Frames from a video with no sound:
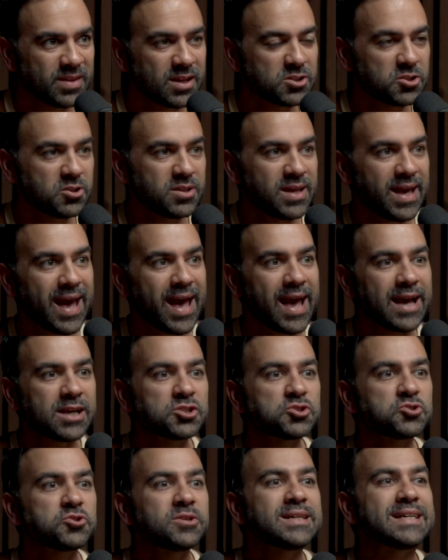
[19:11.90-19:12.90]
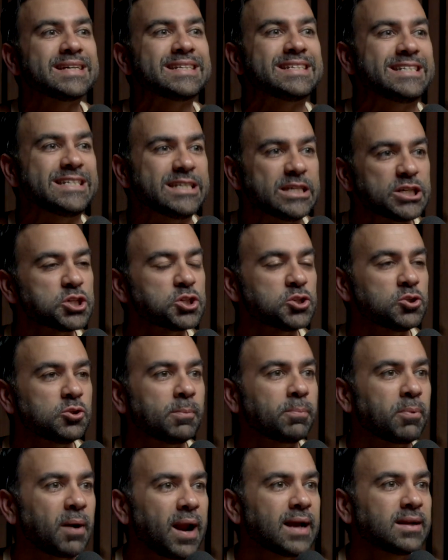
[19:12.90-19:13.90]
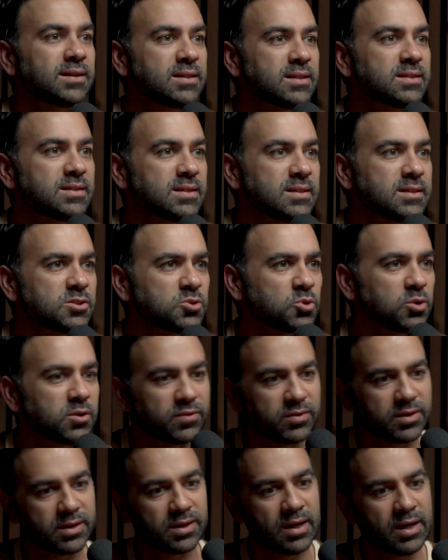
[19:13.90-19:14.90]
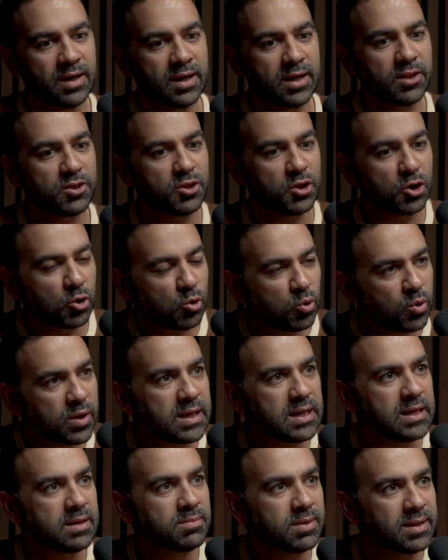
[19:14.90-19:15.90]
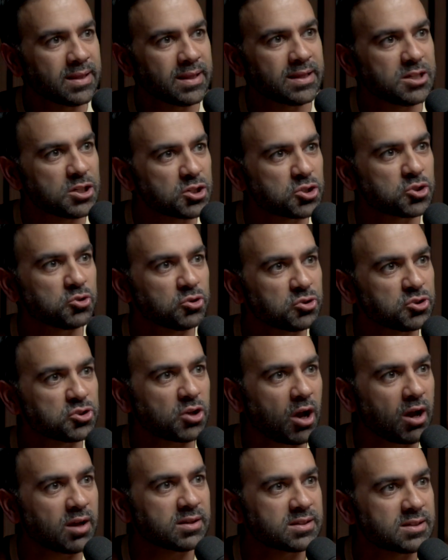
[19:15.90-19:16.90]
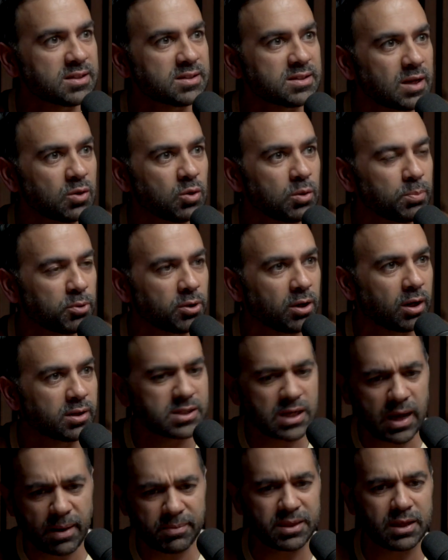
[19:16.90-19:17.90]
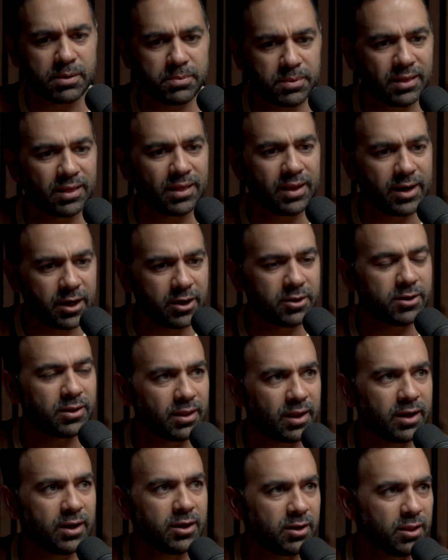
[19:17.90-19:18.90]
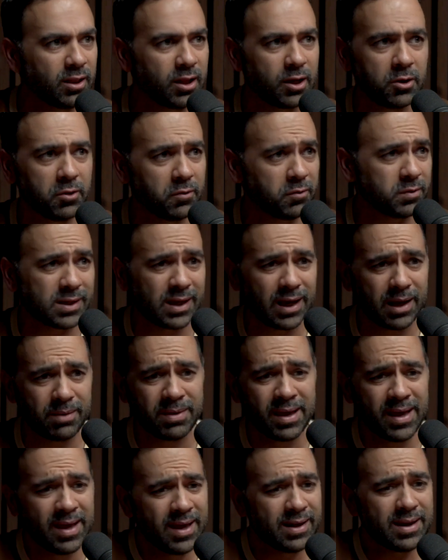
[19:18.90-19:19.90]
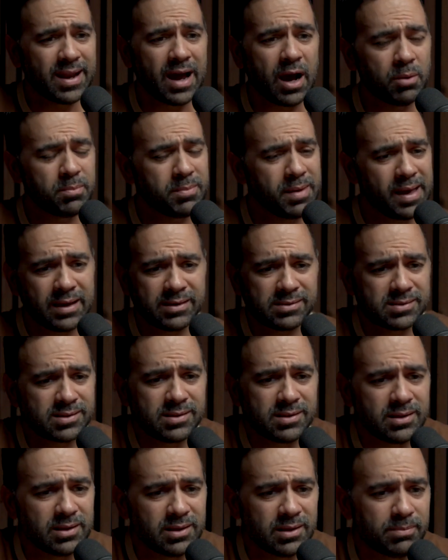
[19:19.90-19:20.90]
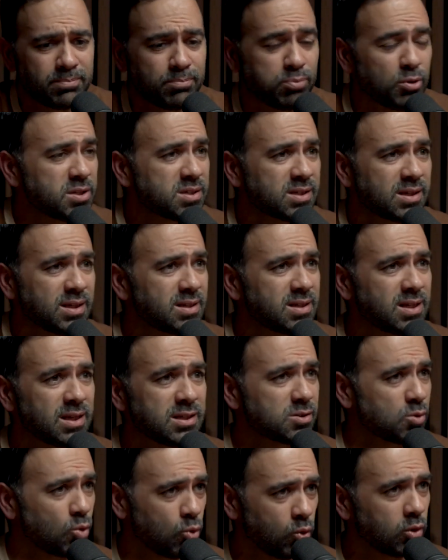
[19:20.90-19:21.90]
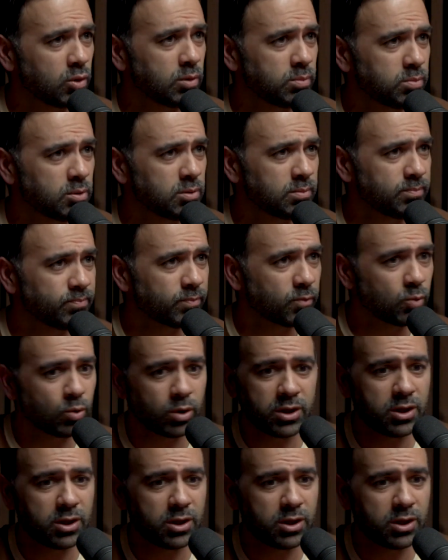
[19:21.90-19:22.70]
So the extra additional practices, sort of the the cream and the additional sauces that were put on top that have been layered and layered and layered over time, now makes the brisket taste horrible. Yes. Where